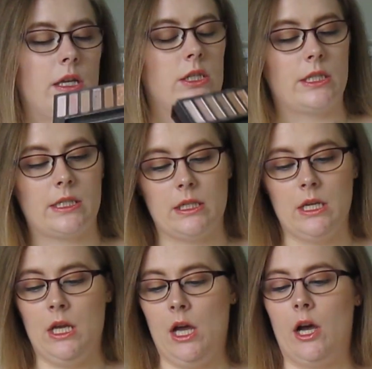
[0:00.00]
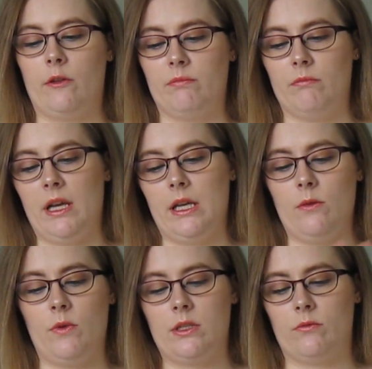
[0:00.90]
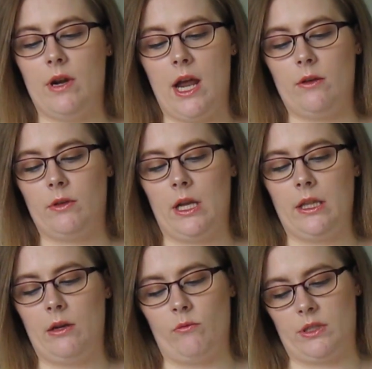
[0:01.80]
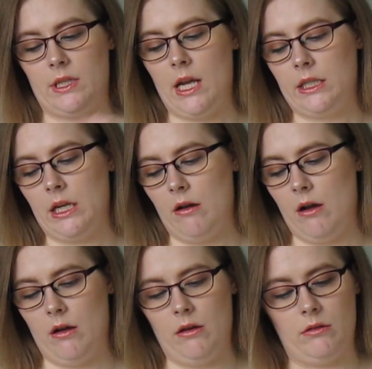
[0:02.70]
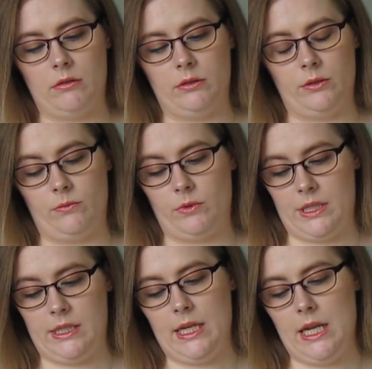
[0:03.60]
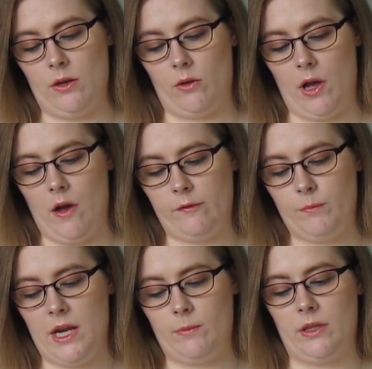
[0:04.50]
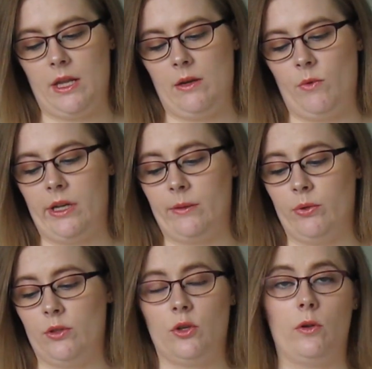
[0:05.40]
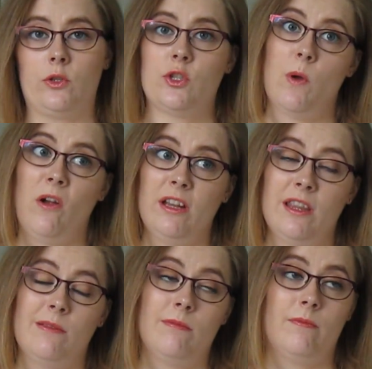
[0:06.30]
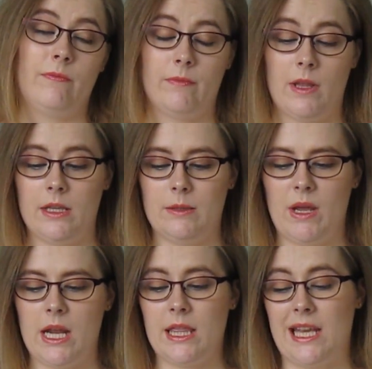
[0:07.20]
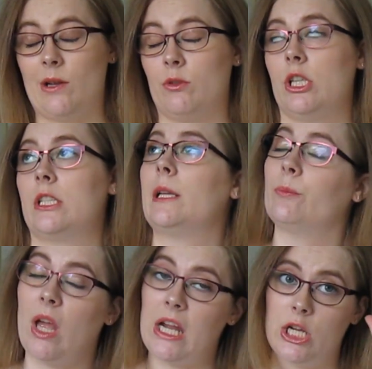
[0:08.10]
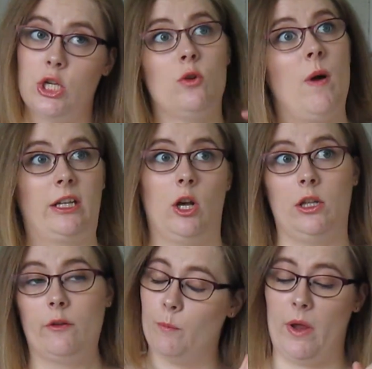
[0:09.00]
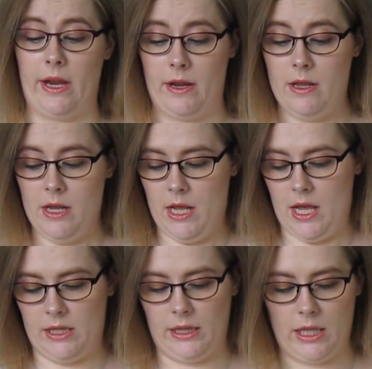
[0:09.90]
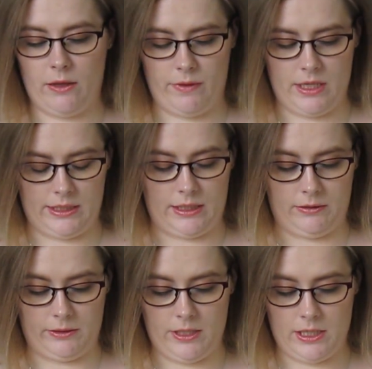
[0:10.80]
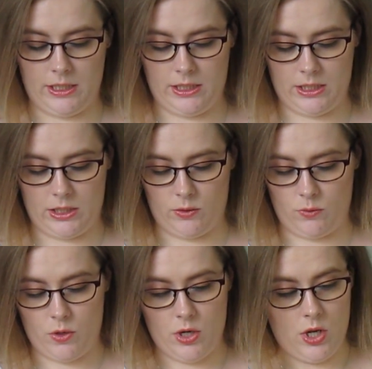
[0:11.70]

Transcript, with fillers: I just I, I went around, whether it was Sidecar, or it was Sin, or Half Baked, but then when I put on Smog in, May, then I was just like, you're my color of May. Love this color, it is so